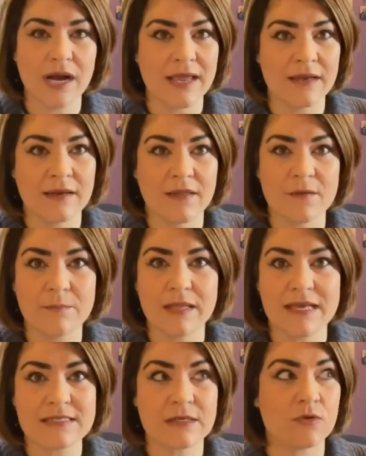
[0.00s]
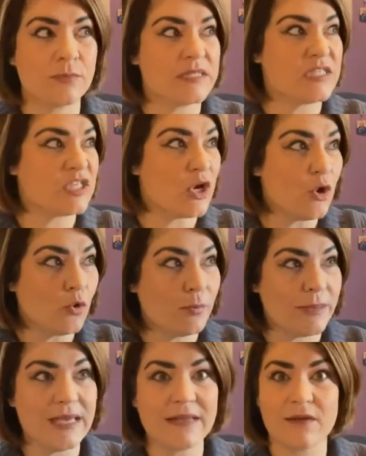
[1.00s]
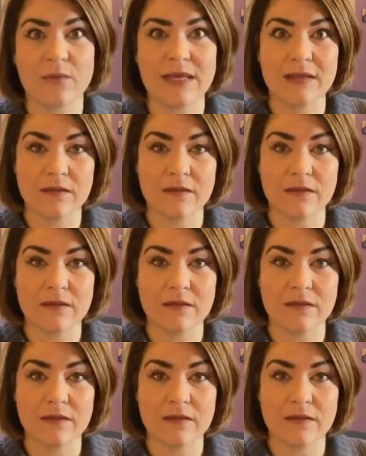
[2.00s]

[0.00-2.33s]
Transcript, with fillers: and the blessing will be so big that we,